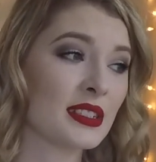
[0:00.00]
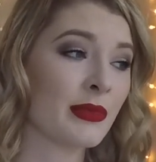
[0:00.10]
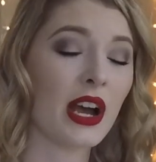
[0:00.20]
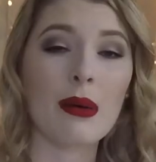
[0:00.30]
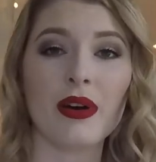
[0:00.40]
on
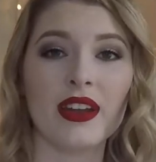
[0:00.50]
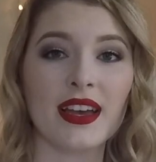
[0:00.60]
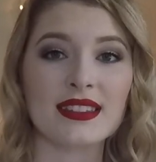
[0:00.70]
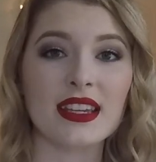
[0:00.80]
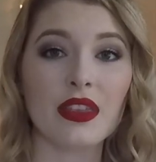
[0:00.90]
my iPod
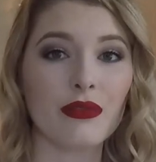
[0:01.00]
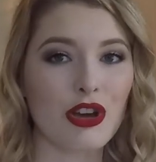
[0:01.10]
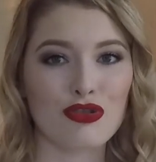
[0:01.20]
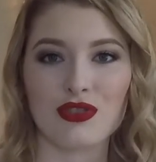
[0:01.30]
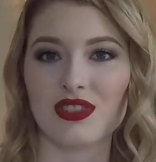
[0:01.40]
has like
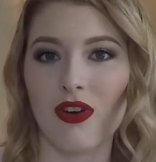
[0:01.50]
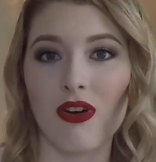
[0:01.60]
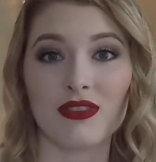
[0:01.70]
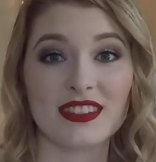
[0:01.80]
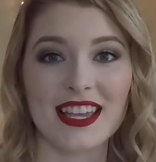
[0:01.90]
300
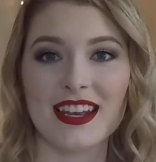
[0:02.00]
songs,